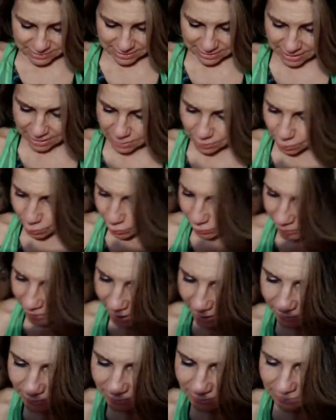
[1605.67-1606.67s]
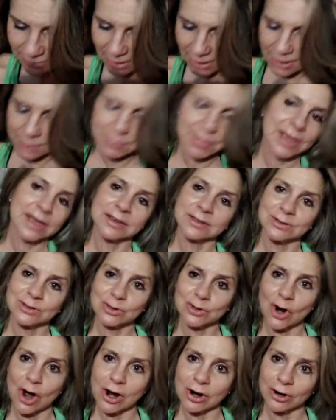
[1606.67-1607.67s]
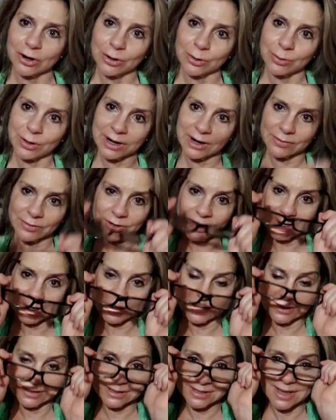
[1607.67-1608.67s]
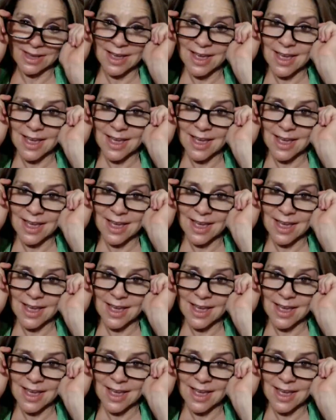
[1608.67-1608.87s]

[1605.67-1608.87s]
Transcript: And I know that they make us stronger, whatever it is.